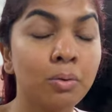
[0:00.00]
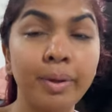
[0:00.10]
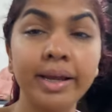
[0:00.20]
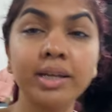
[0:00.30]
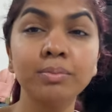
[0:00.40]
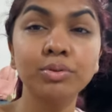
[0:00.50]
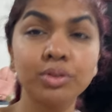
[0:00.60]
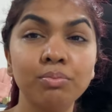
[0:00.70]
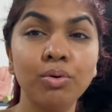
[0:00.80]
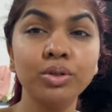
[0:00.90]
Welcome to
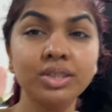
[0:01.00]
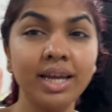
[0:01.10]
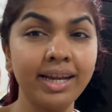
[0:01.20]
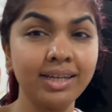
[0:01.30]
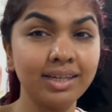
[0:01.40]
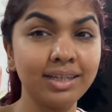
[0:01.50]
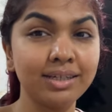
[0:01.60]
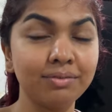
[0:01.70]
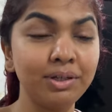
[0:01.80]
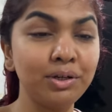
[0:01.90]
the most
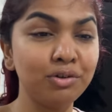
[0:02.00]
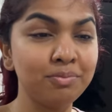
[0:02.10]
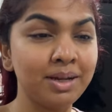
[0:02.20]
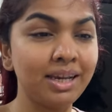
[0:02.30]
hectic week of my